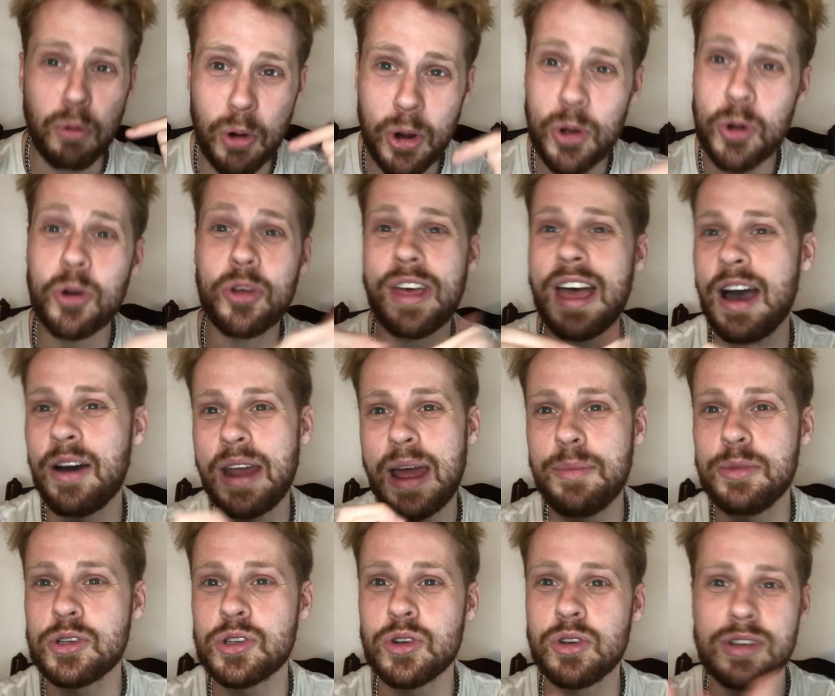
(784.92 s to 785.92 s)
pre-order that on
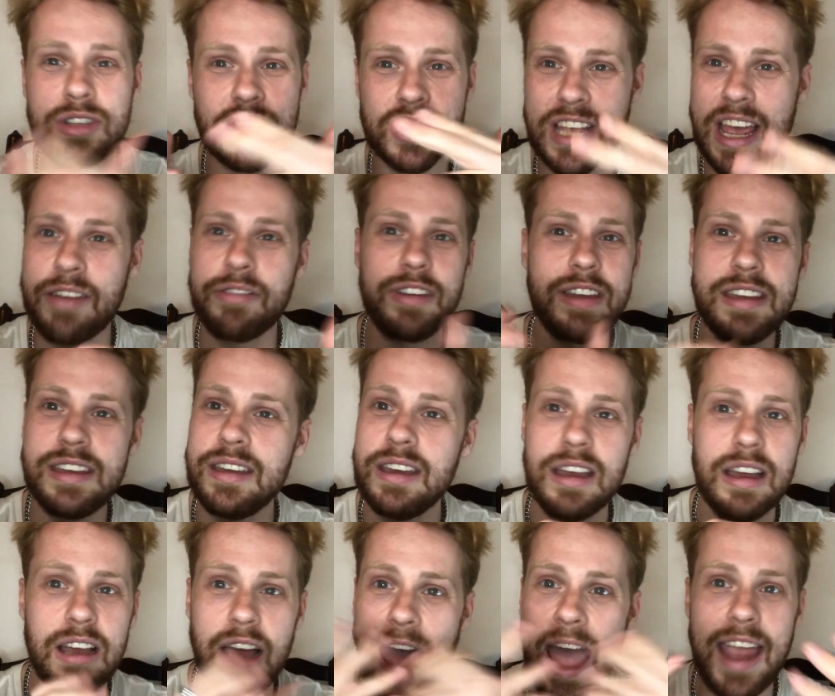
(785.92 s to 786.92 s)
Amazon, Zavi,
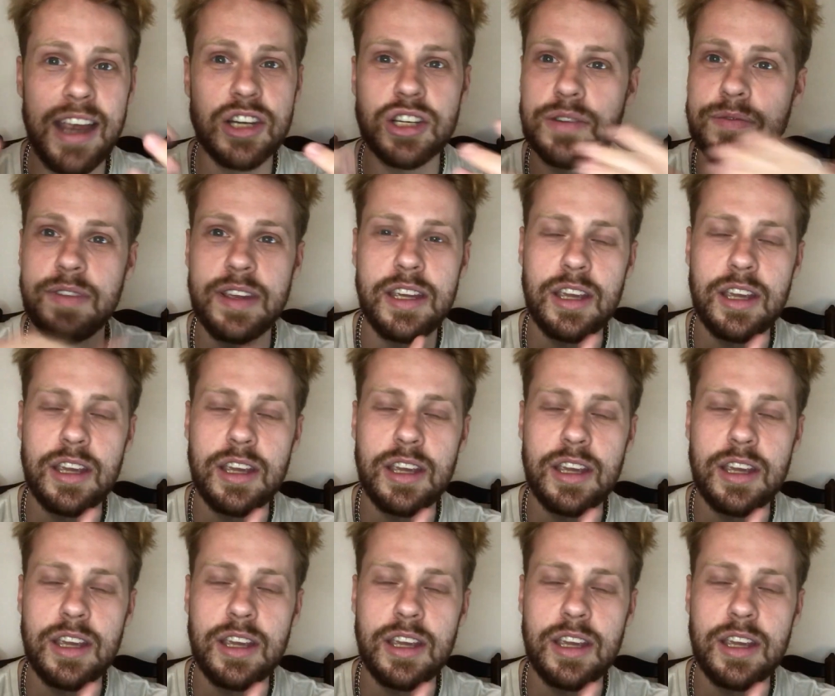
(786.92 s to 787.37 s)
H&B.